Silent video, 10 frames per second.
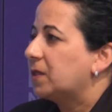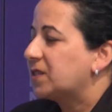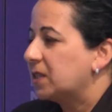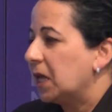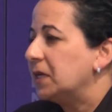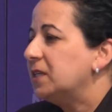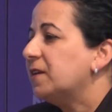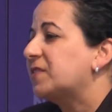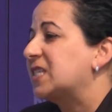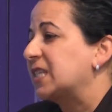The idea
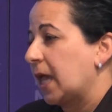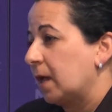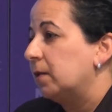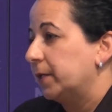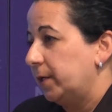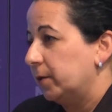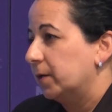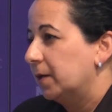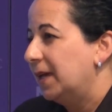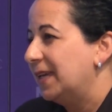of scale here,
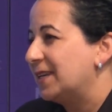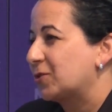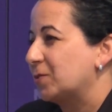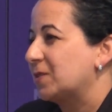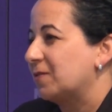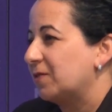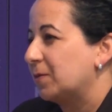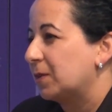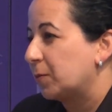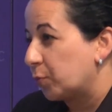in terms of
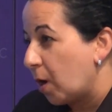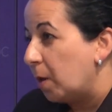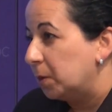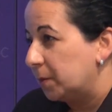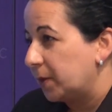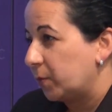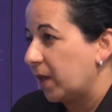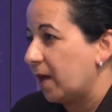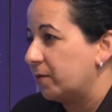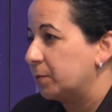the problem that we
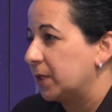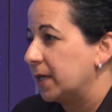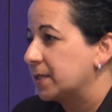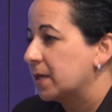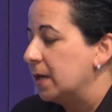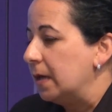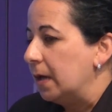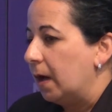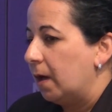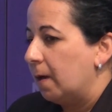have in place,
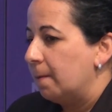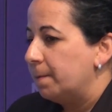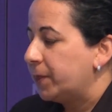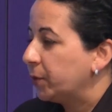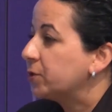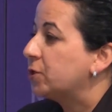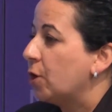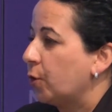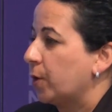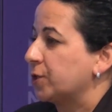there is
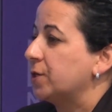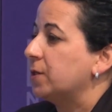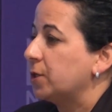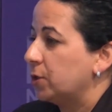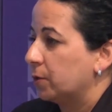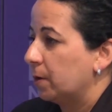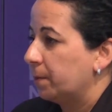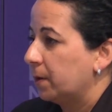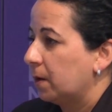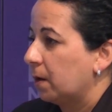no question that
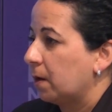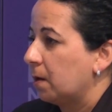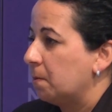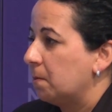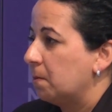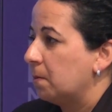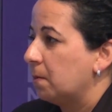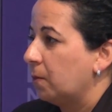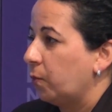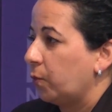Europe,
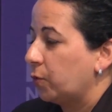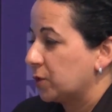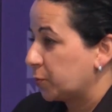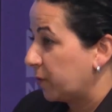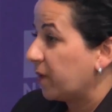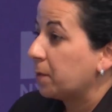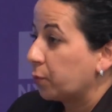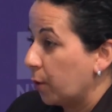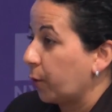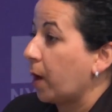whose PREVENT
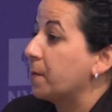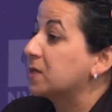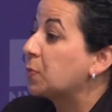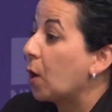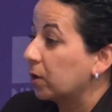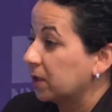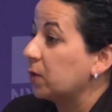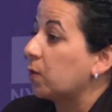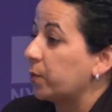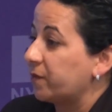program is partly
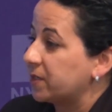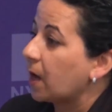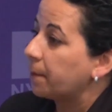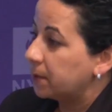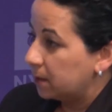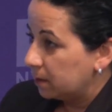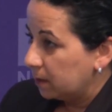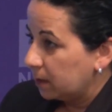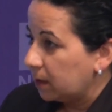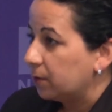what we've adopted
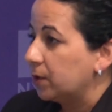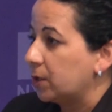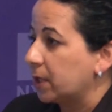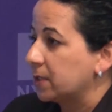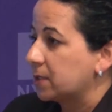here in the United